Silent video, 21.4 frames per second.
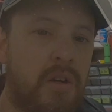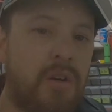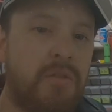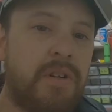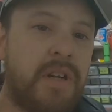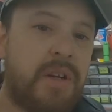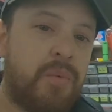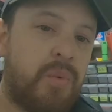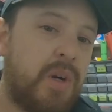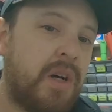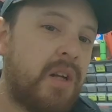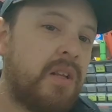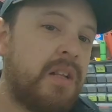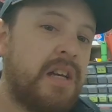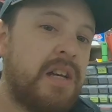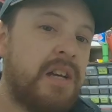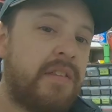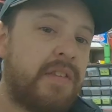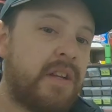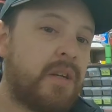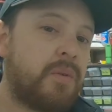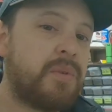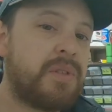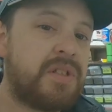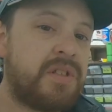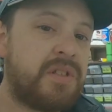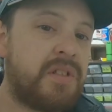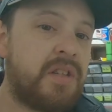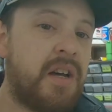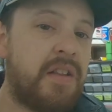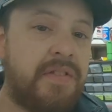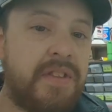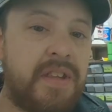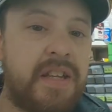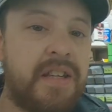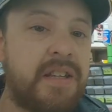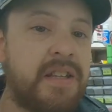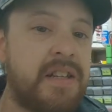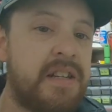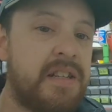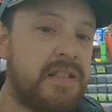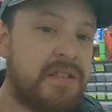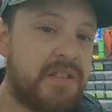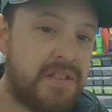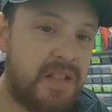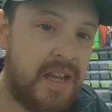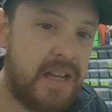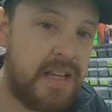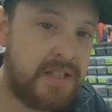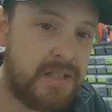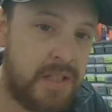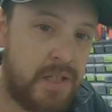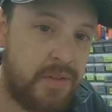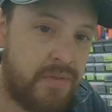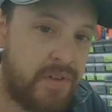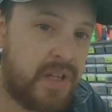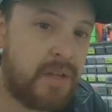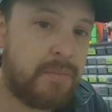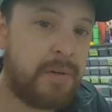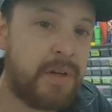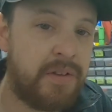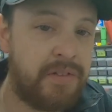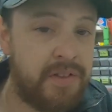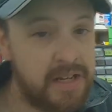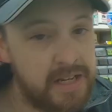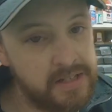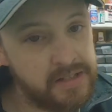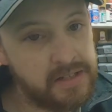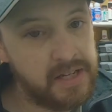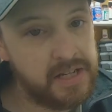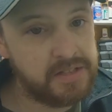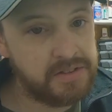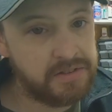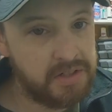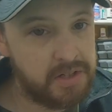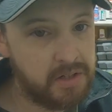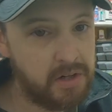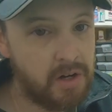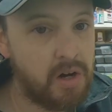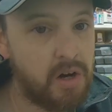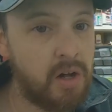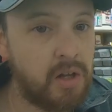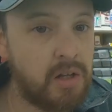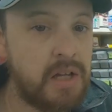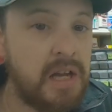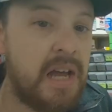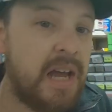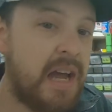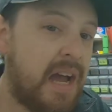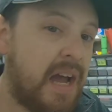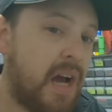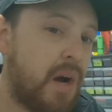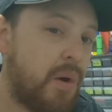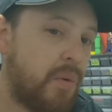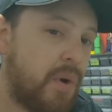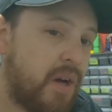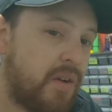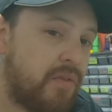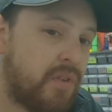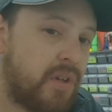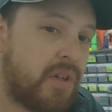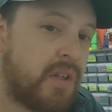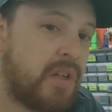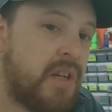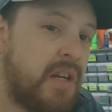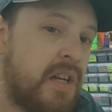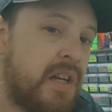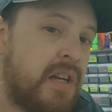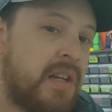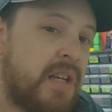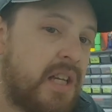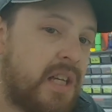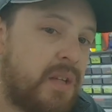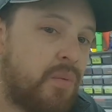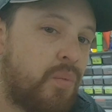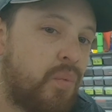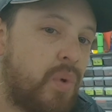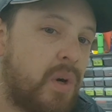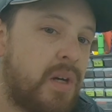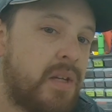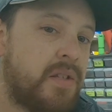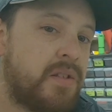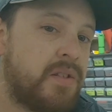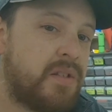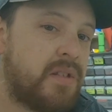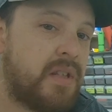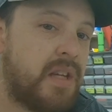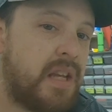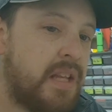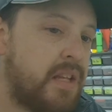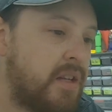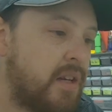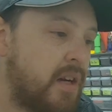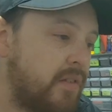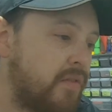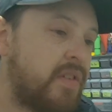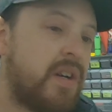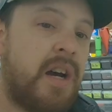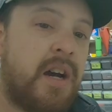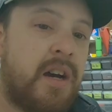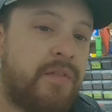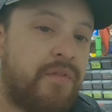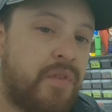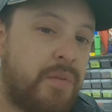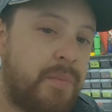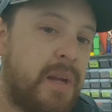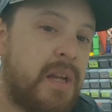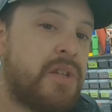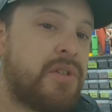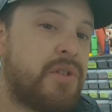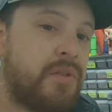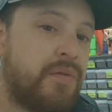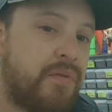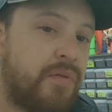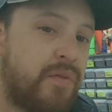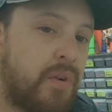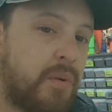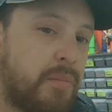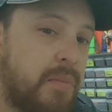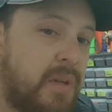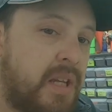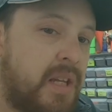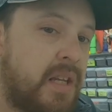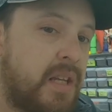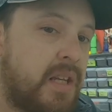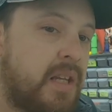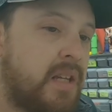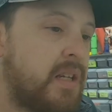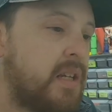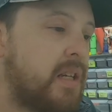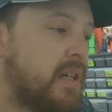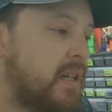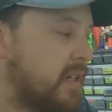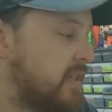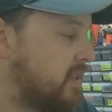All right. Well, there was nothing scientific about that test at all. However, it was enough confirmation for me